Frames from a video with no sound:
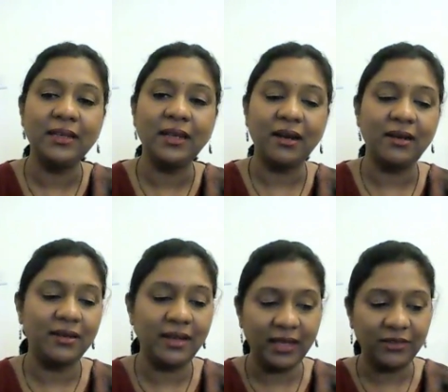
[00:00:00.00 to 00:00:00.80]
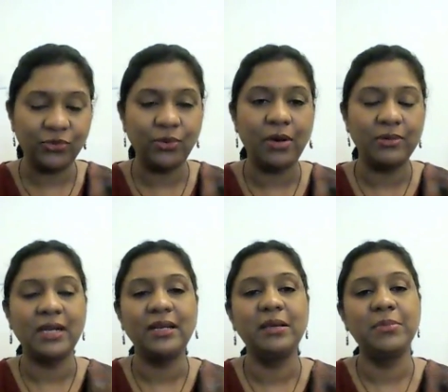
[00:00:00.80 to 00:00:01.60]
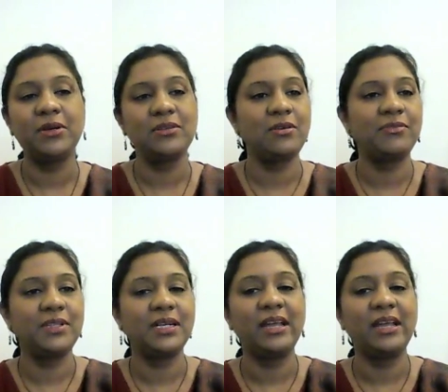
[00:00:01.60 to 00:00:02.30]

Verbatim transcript: in our day throughout our day because of